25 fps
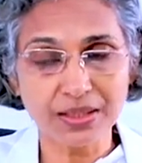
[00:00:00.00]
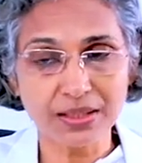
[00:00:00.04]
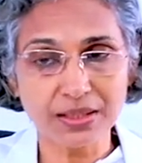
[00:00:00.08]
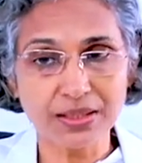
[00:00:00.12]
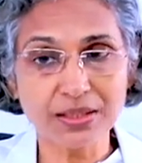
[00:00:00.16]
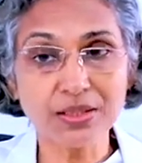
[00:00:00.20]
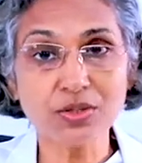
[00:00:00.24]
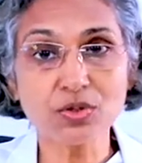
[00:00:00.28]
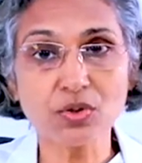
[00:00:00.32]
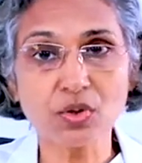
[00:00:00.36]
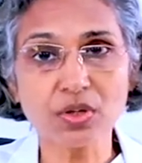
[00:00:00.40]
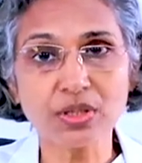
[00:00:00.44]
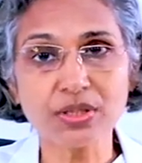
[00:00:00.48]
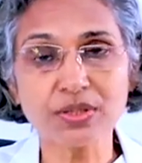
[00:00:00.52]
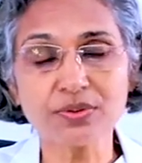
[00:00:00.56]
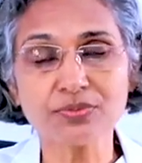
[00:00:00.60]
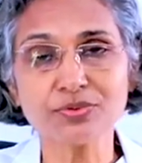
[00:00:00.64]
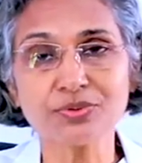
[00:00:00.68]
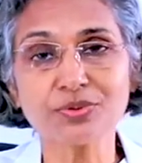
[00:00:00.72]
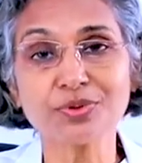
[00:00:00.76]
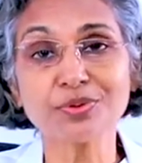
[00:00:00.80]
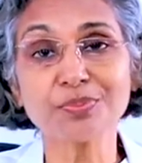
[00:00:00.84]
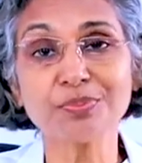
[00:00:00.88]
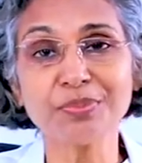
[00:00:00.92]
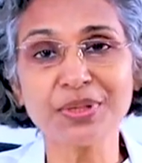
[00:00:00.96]
intolerant
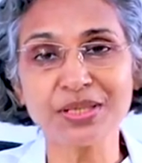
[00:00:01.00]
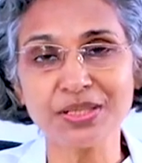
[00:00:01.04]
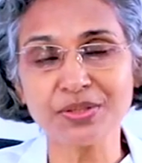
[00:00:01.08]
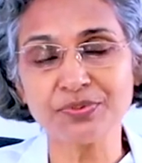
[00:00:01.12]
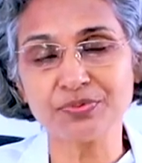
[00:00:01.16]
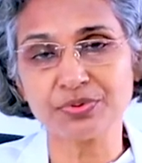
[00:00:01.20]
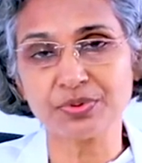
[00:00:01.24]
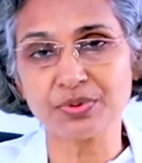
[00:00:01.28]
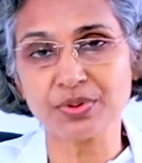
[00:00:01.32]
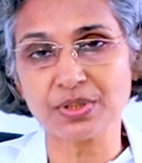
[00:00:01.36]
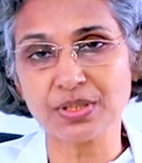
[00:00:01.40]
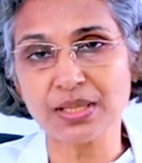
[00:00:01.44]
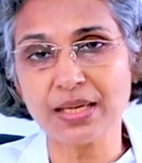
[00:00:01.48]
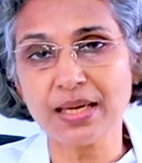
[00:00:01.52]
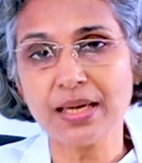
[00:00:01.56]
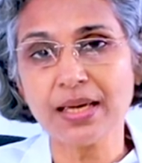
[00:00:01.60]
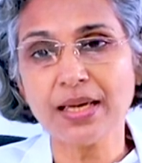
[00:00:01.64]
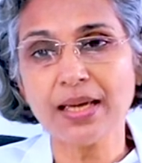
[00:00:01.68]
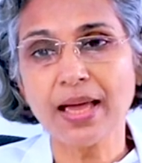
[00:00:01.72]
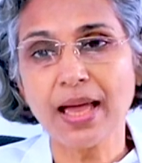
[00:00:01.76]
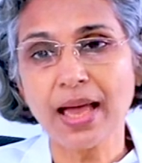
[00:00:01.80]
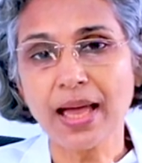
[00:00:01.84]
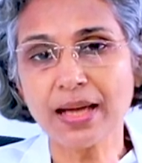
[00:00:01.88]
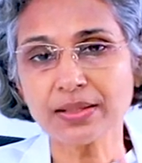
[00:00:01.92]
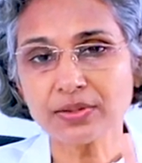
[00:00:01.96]
for many food.
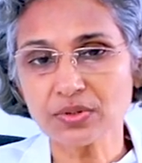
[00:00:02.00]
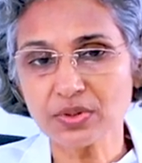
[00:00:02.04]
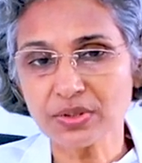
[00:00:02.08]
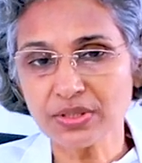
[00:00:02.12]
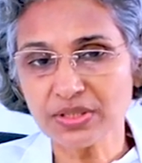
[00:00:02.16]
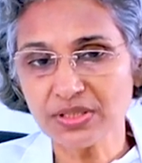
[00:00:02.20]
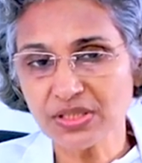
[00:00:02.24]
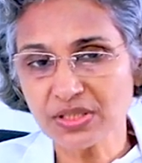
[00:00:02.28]
Actually,